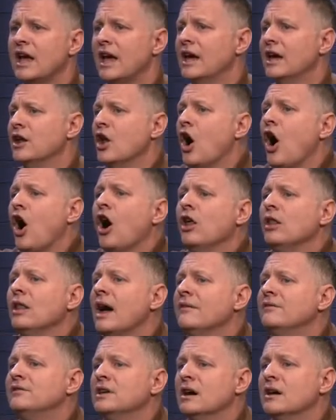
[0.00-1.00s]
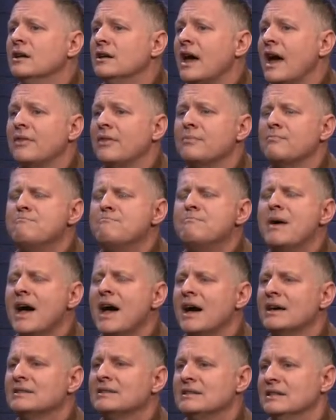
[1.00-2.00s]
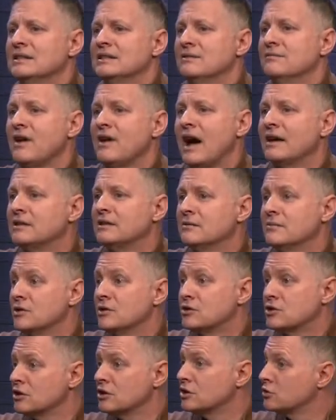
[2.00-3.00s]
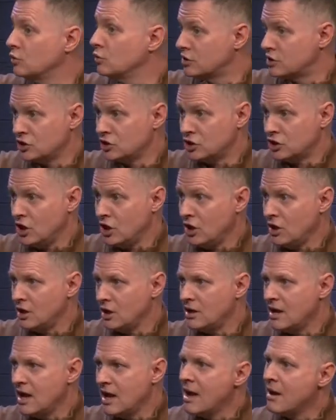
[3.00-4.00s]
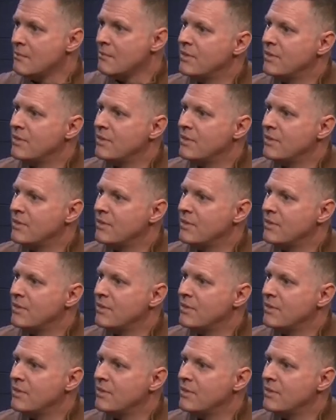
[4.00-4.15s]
and all I've done at best is invite them to church, yes. which is good. Yes.